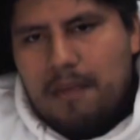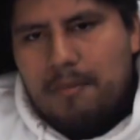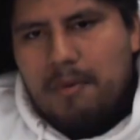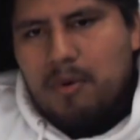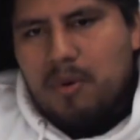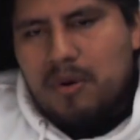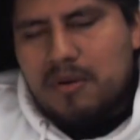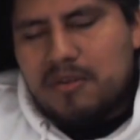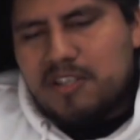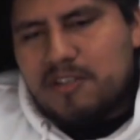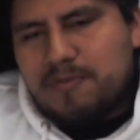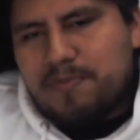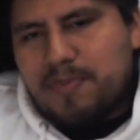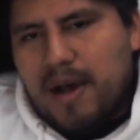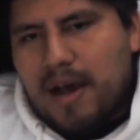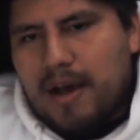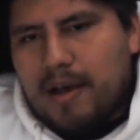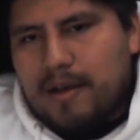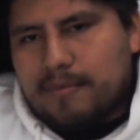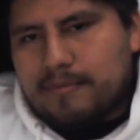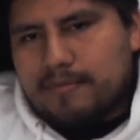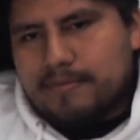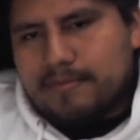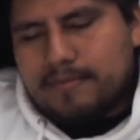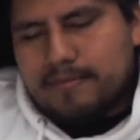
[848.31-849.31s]
Alright, number 1
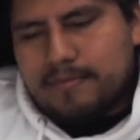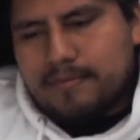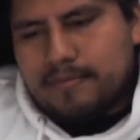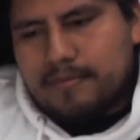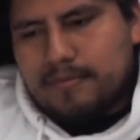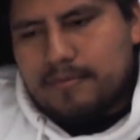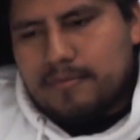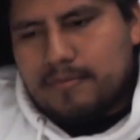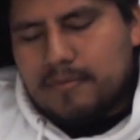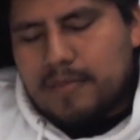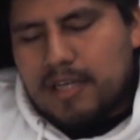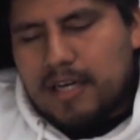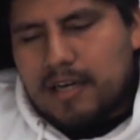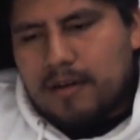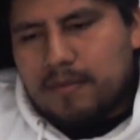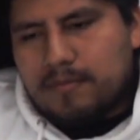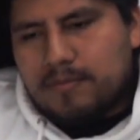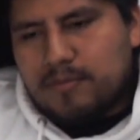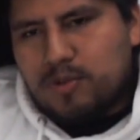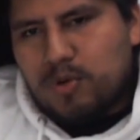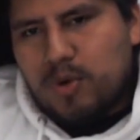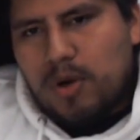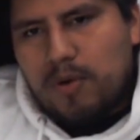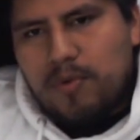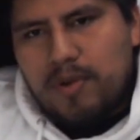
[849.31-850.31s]
spot.
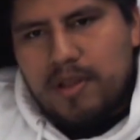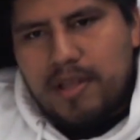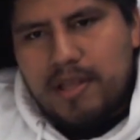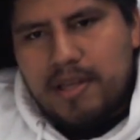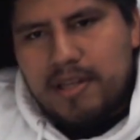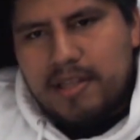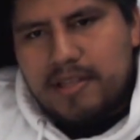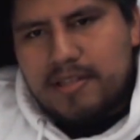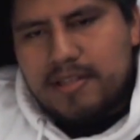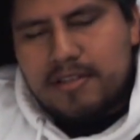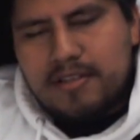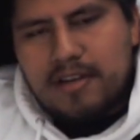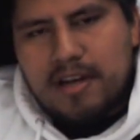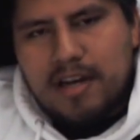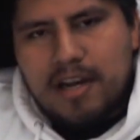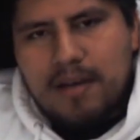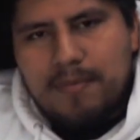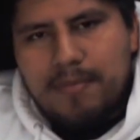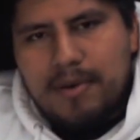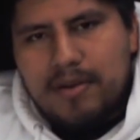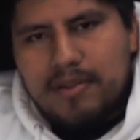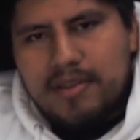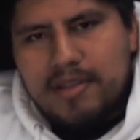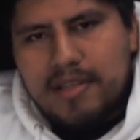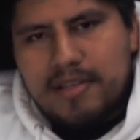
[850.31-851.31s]
Do I really need to
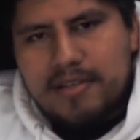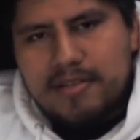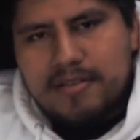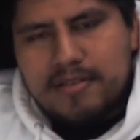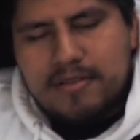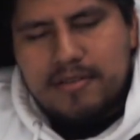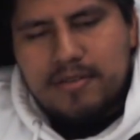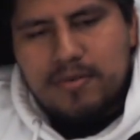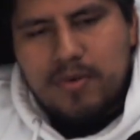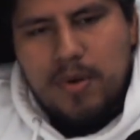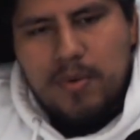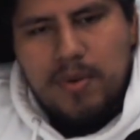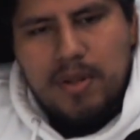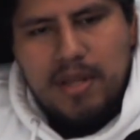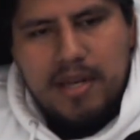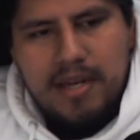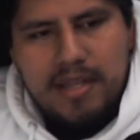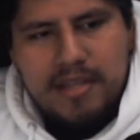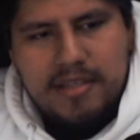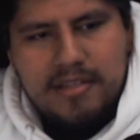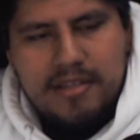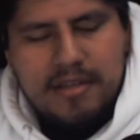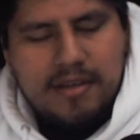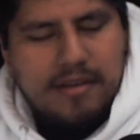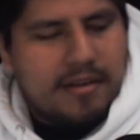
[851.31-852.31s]
talk about this? Do I
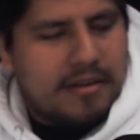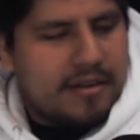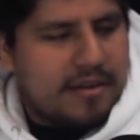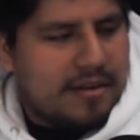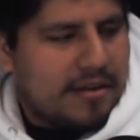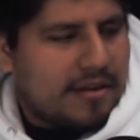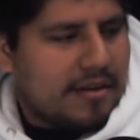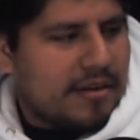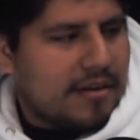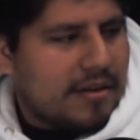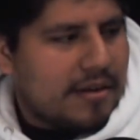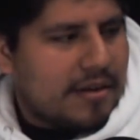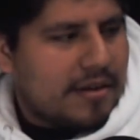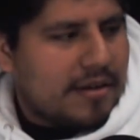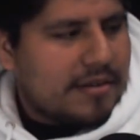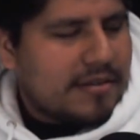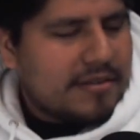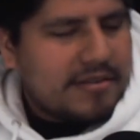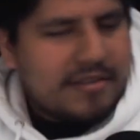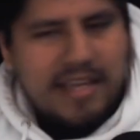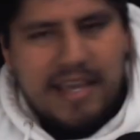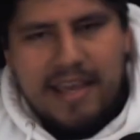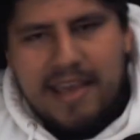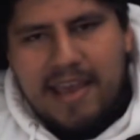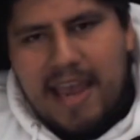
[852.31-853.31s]
really need to
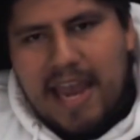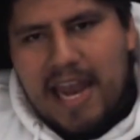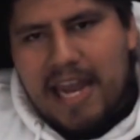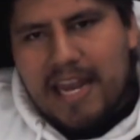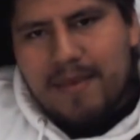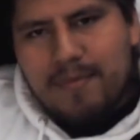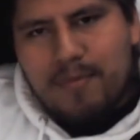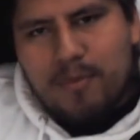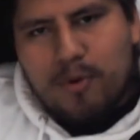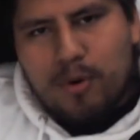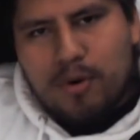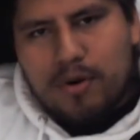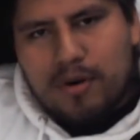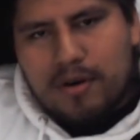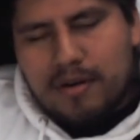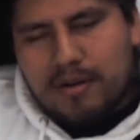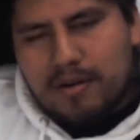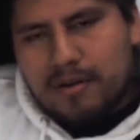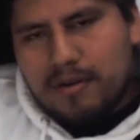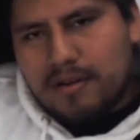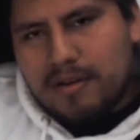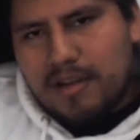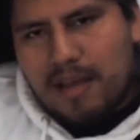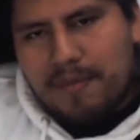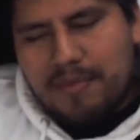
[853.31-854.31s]
say any
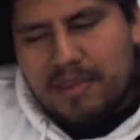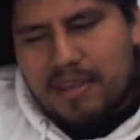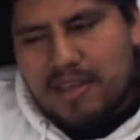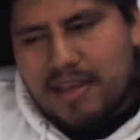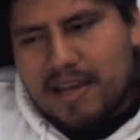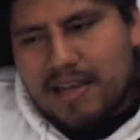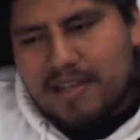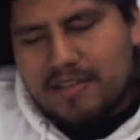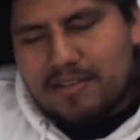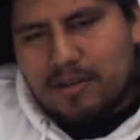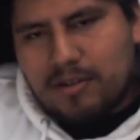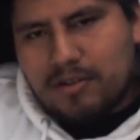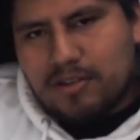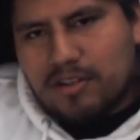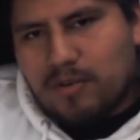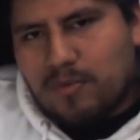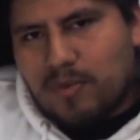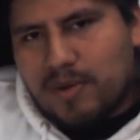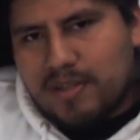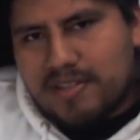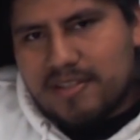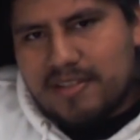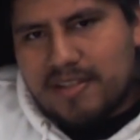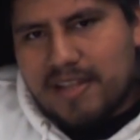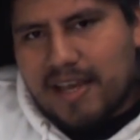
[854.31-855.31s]
more? I mean, you guys
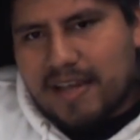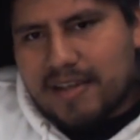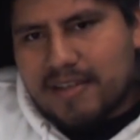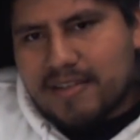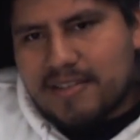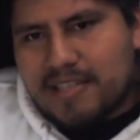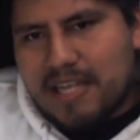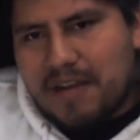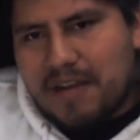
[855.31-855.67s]
all know what's